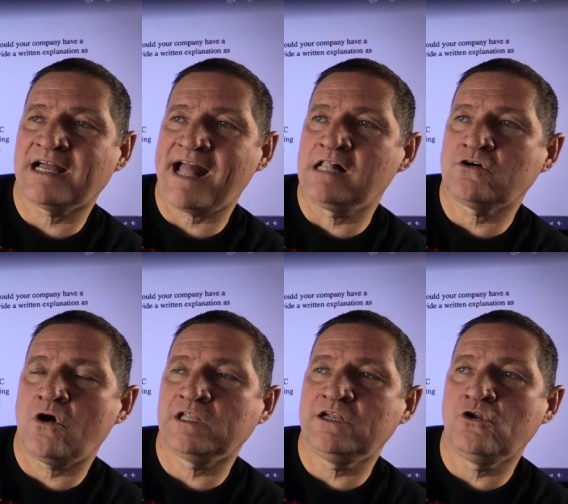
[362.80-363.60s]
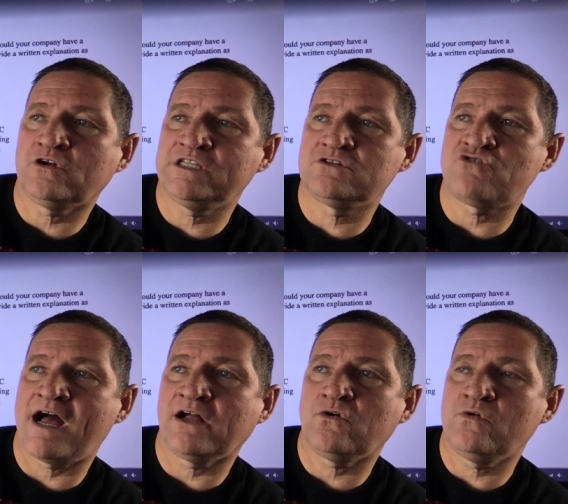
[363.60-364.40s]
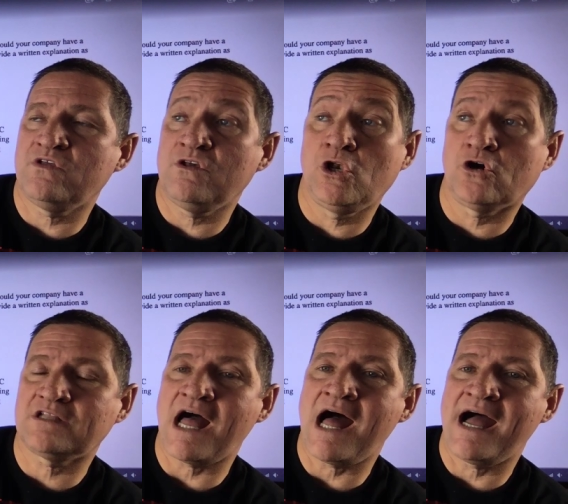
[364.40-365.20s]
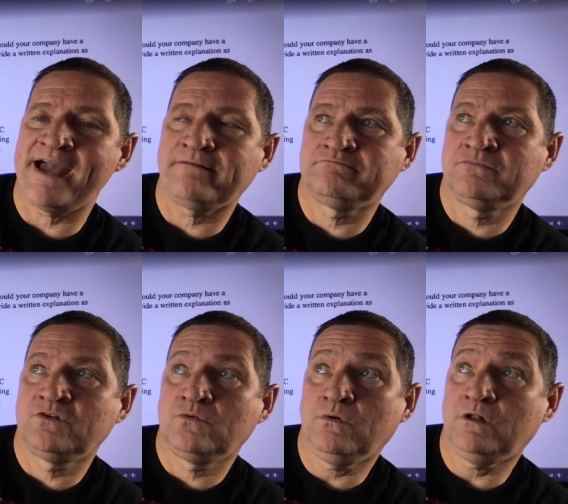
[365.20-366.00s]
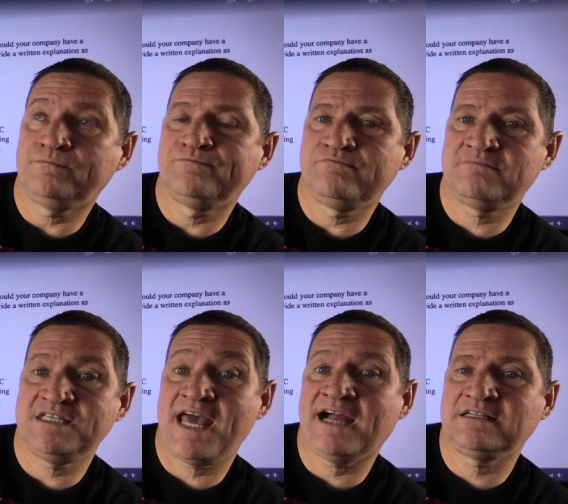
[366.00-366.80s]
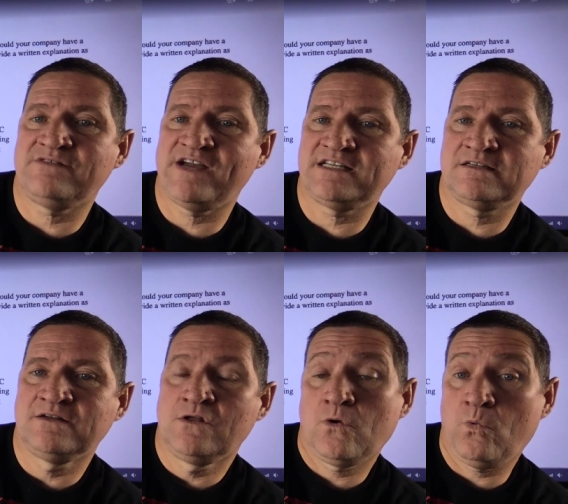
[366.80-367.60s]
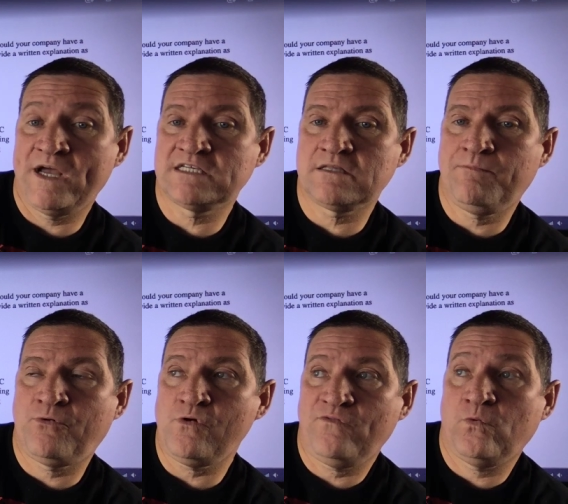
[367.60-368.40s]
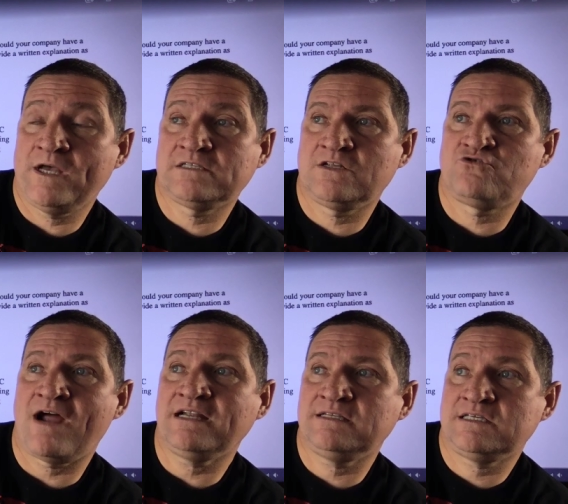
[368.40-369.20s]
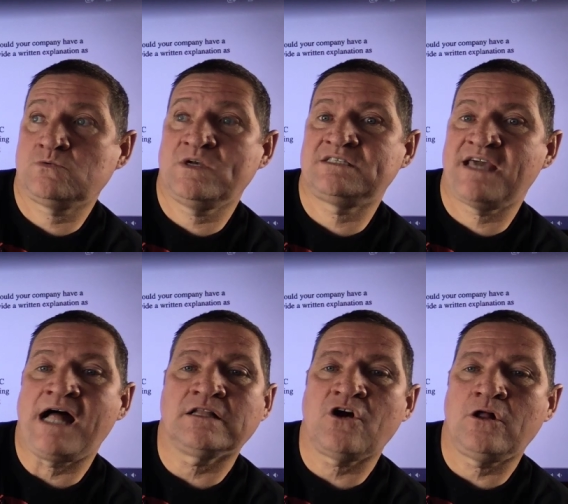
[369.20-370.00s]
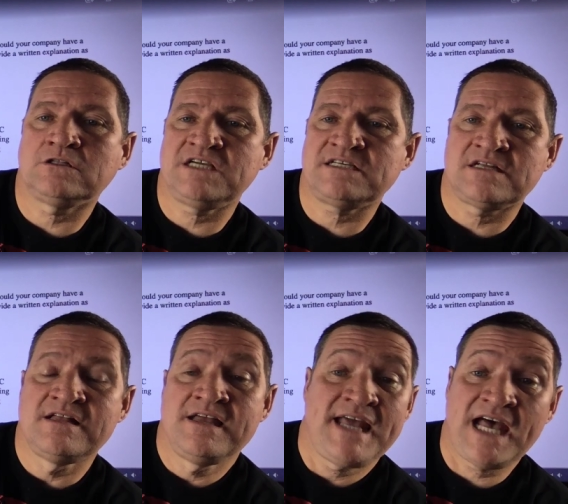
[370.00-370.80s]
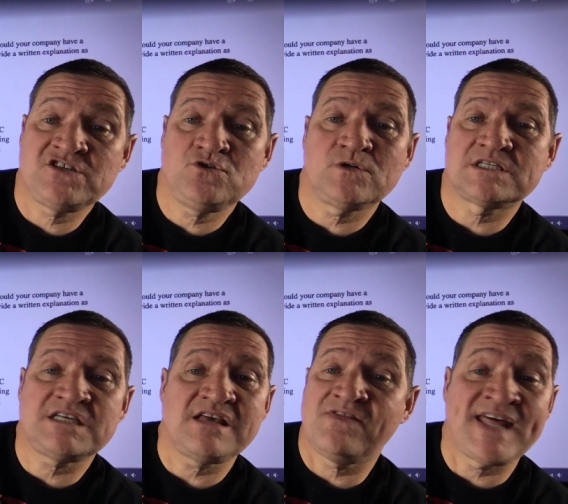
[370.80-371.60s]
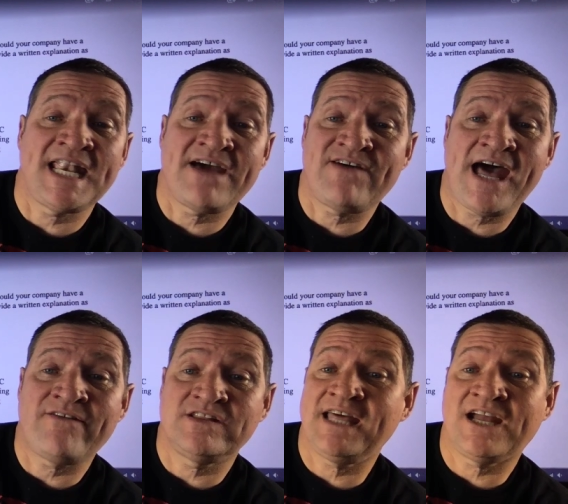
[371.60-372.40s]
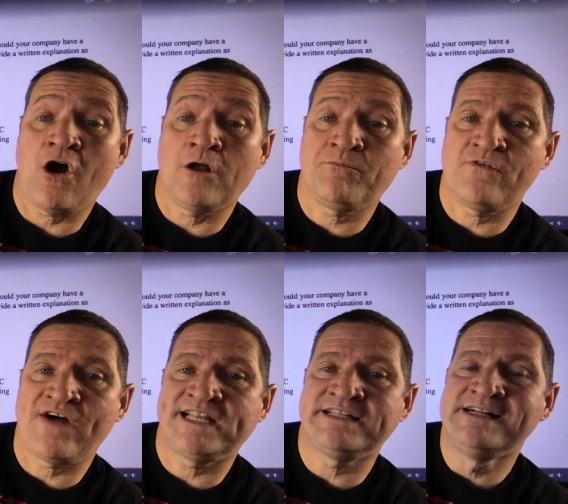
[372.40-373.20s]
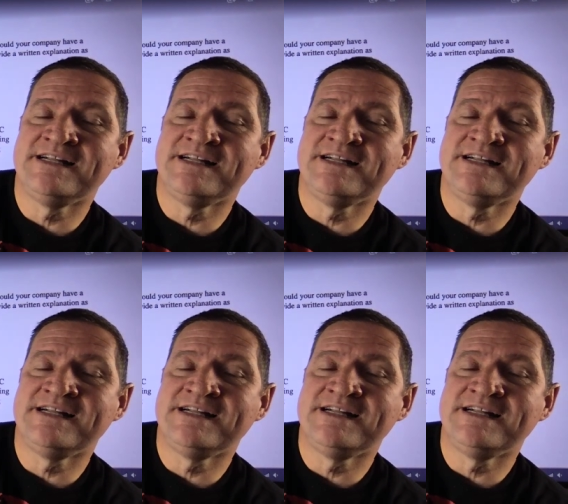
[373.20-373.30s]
like alcohol, he looked drunk, or he looked high, well, deactivated. Where's the proof? Where's the drug test? Where's the alcohol test? As you will see, they never have it. They can't provide it.